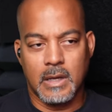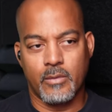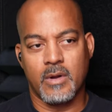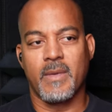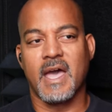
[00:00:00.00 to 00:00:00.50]
I
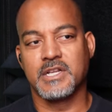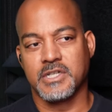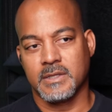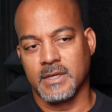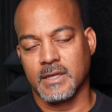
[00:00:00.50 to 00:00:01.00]
would
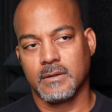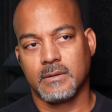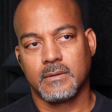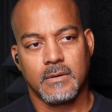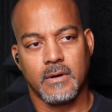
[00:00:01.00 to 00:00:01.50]
imagine that
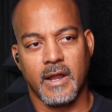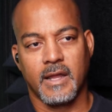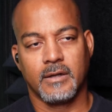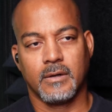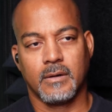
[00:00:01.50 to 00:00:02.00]
her
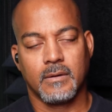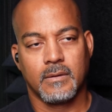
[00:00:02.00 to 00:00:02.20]
anger...